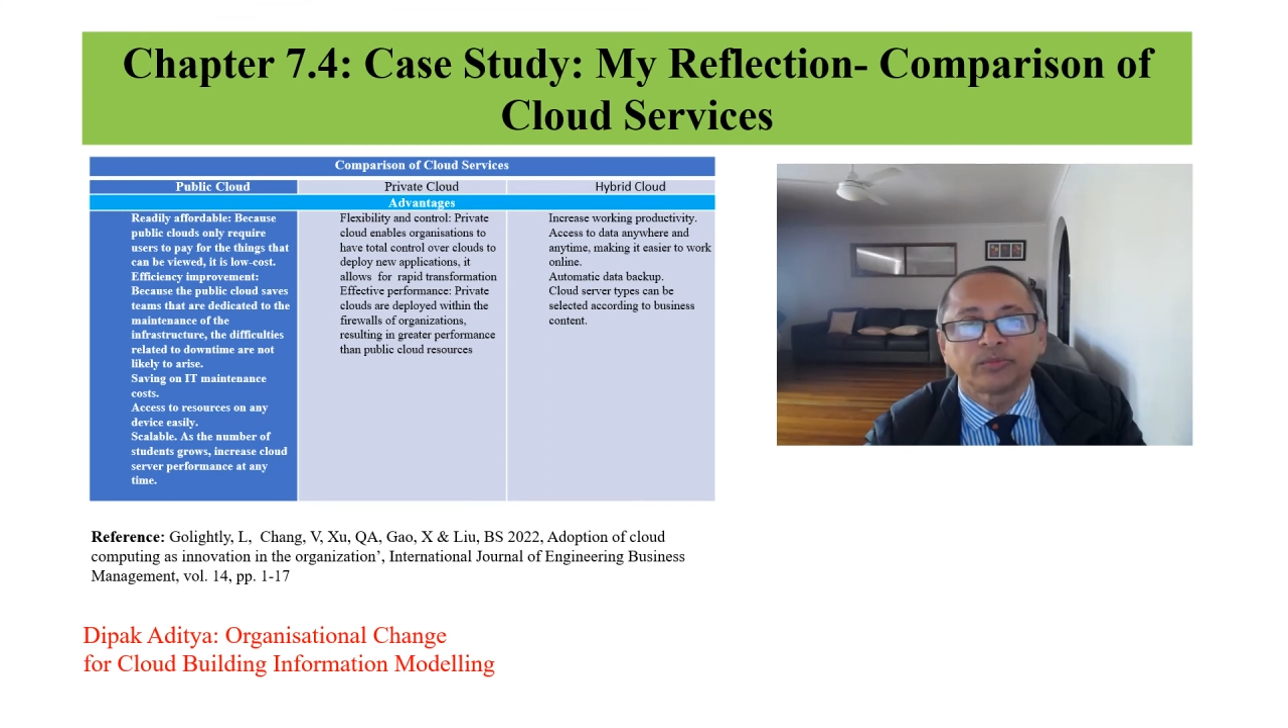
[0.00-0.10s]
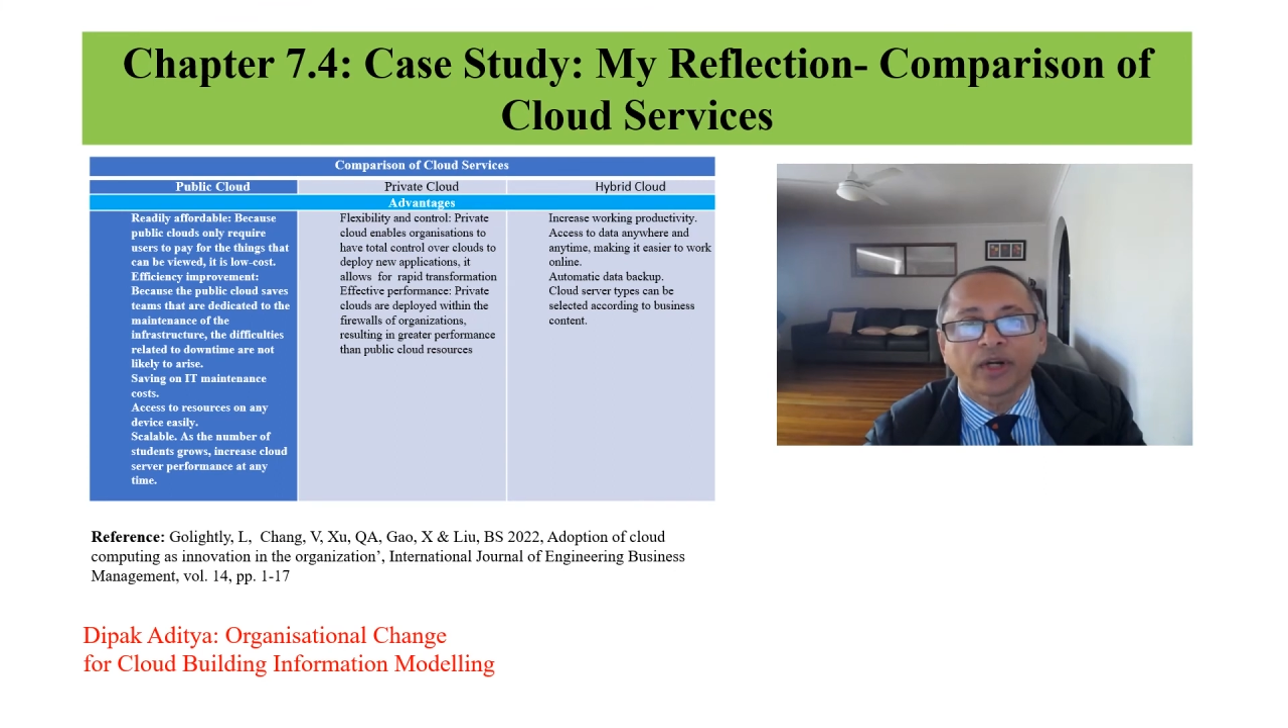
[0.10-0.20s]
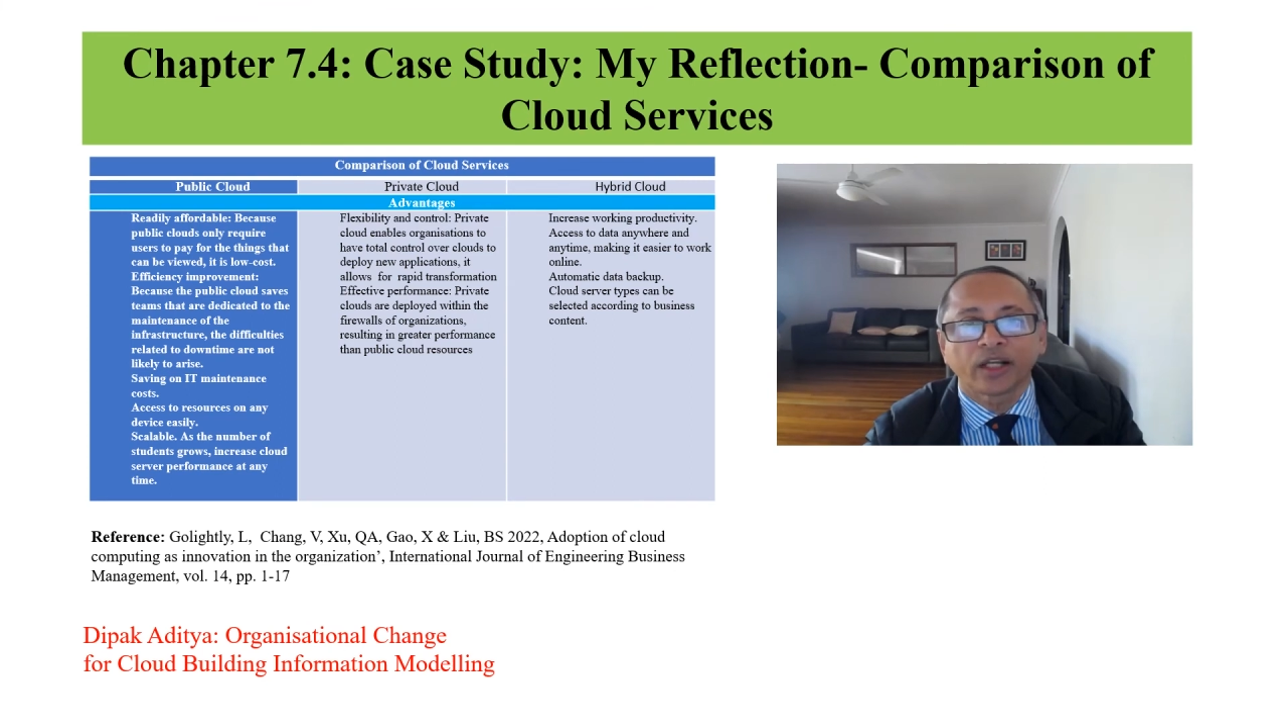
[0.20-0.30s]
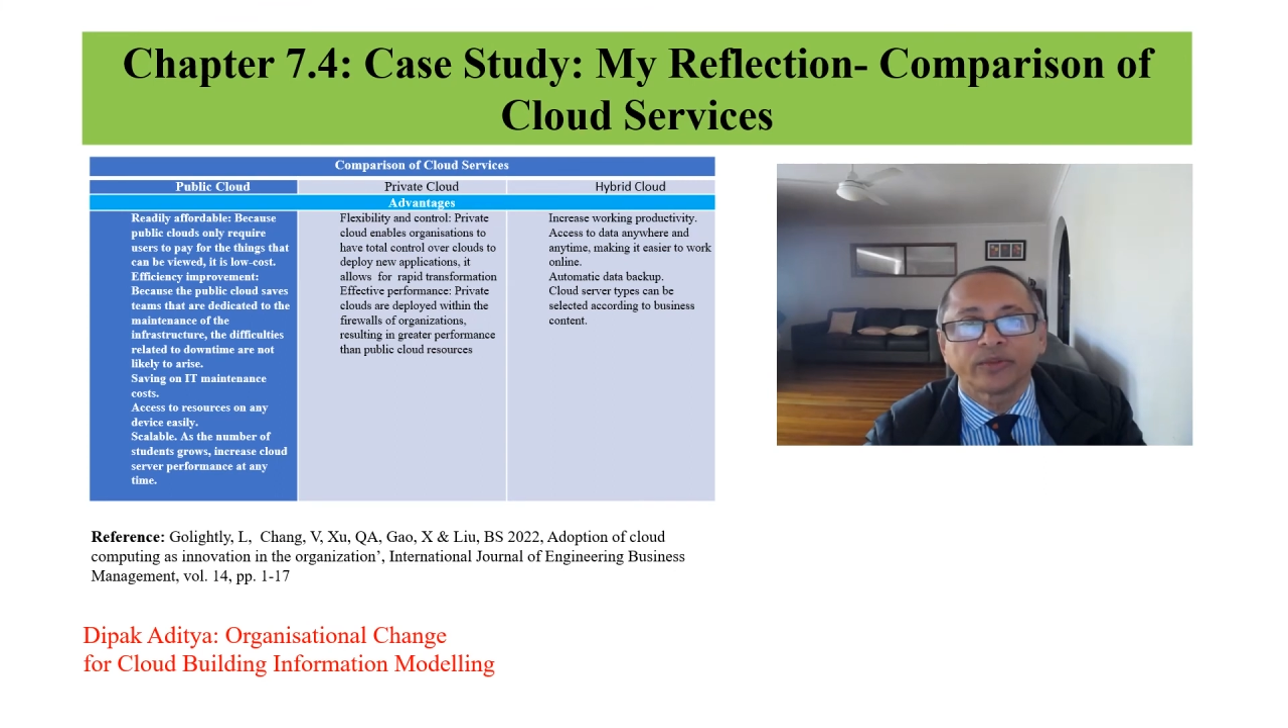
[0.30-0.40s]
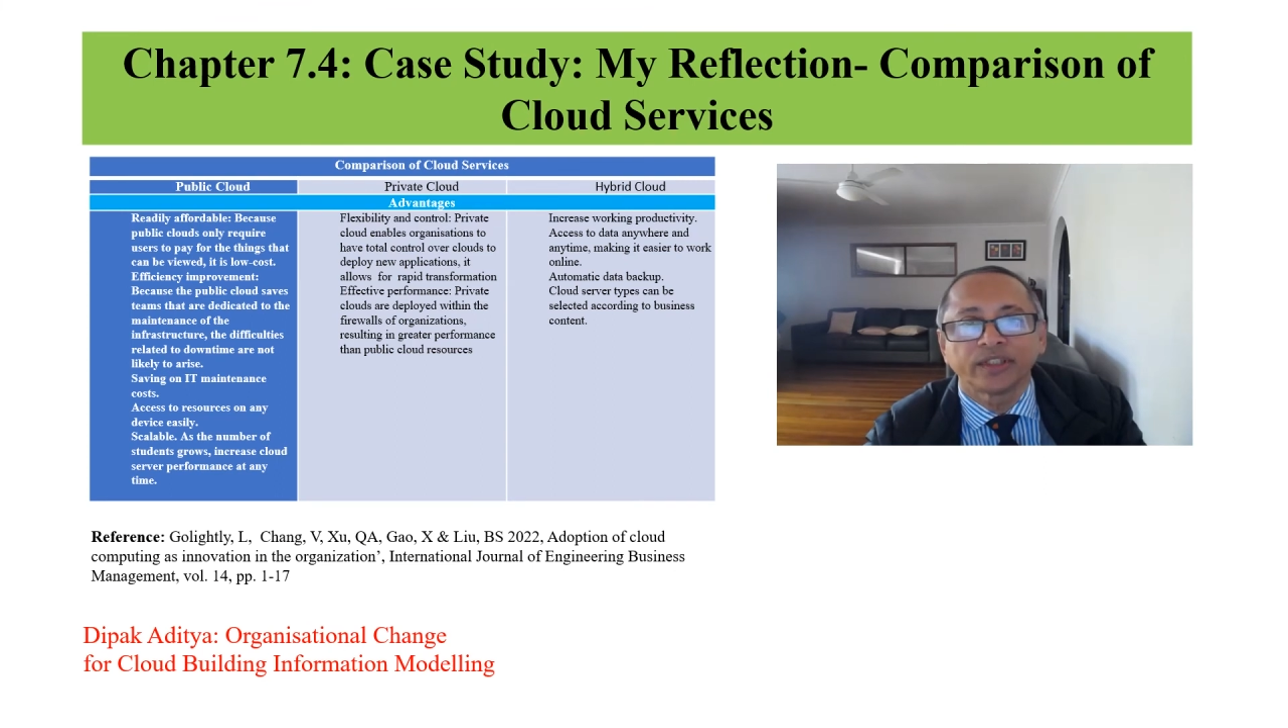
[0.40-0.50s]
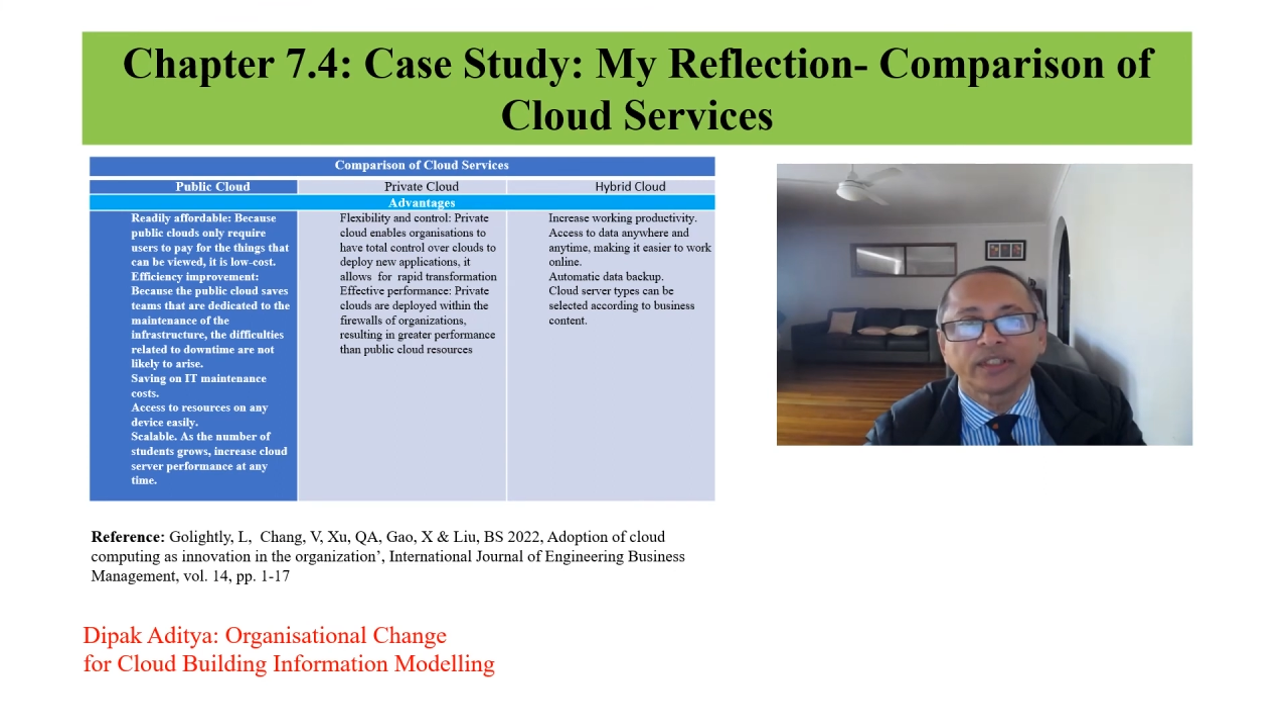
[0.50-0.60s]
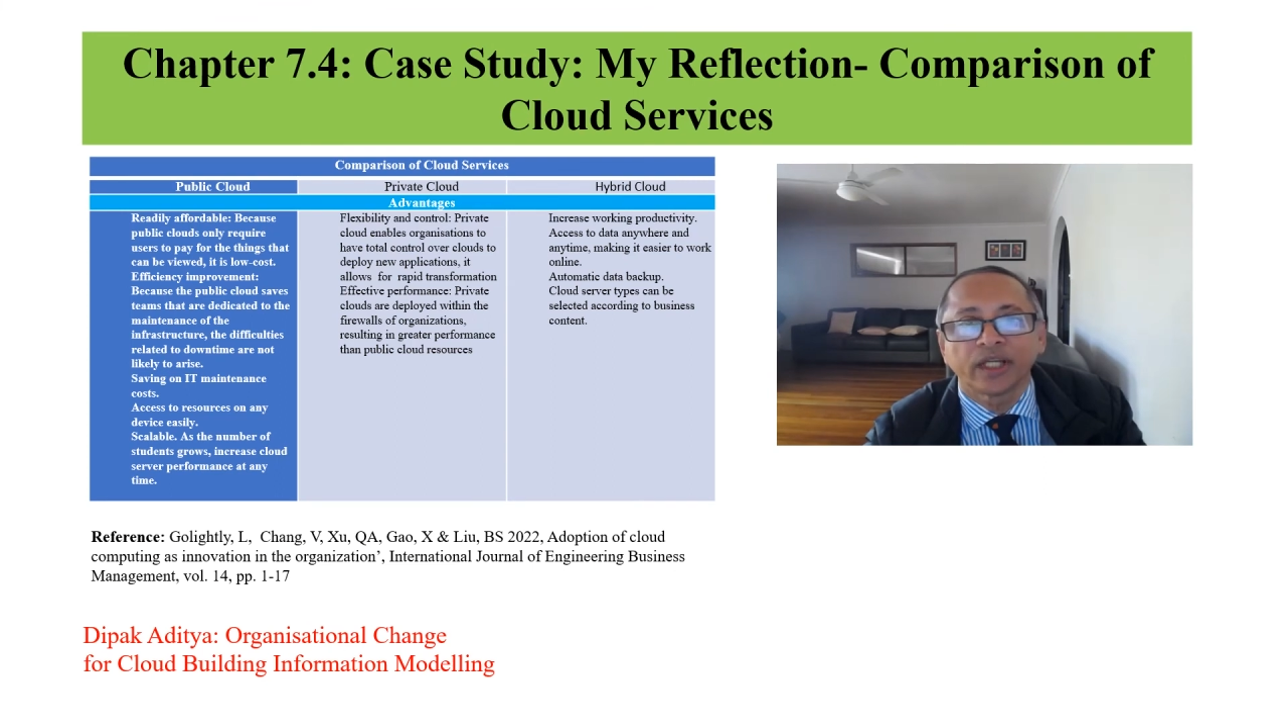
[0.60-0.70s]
private,